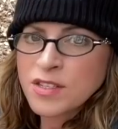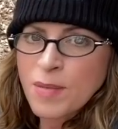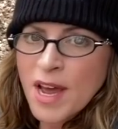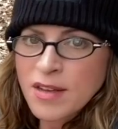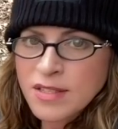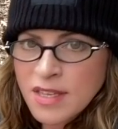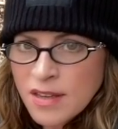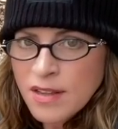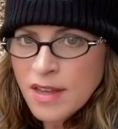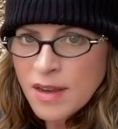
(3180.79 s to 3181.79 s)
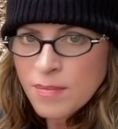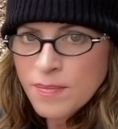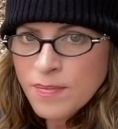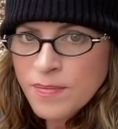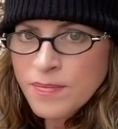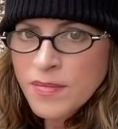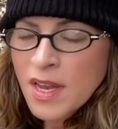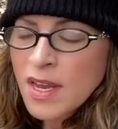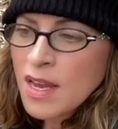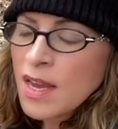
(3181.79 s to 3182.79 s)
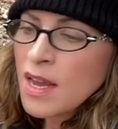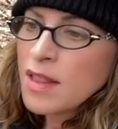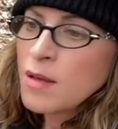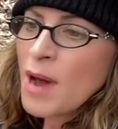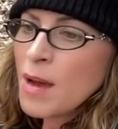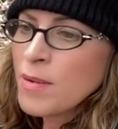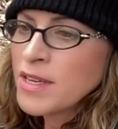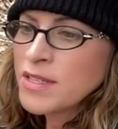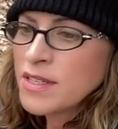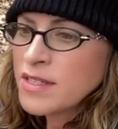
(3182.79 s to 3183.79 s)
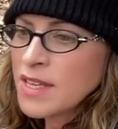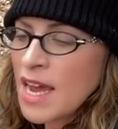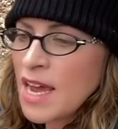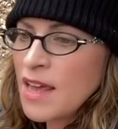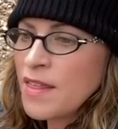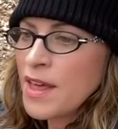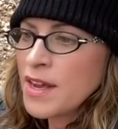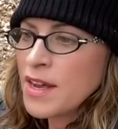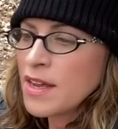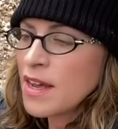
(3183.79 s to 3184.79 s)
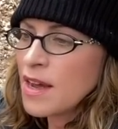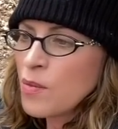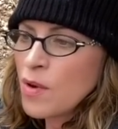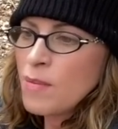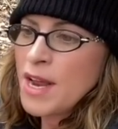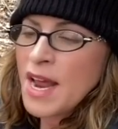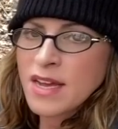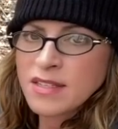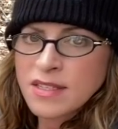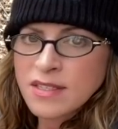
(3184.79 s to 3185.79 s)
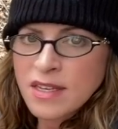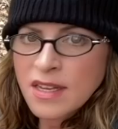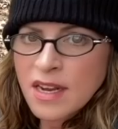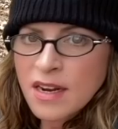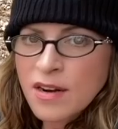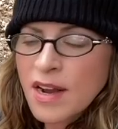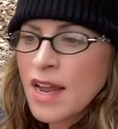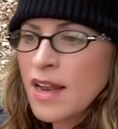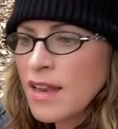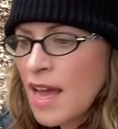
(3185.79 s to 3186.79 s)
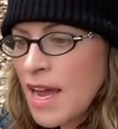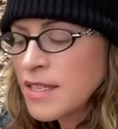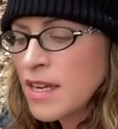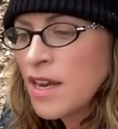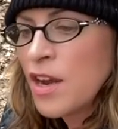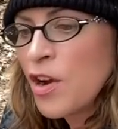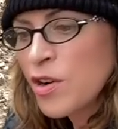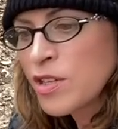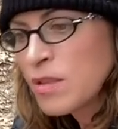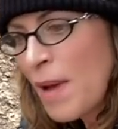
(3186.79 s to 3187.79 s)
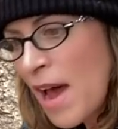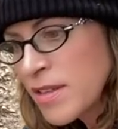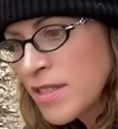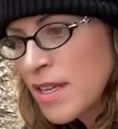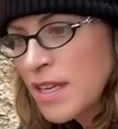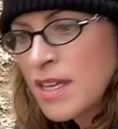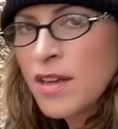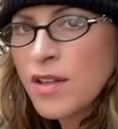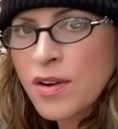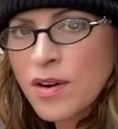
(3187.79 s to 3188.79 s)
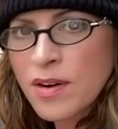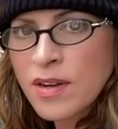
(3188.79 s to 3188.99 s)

spouse kill him. The Bible doesn't say that a, woman has to sit there and let her spouse kill her.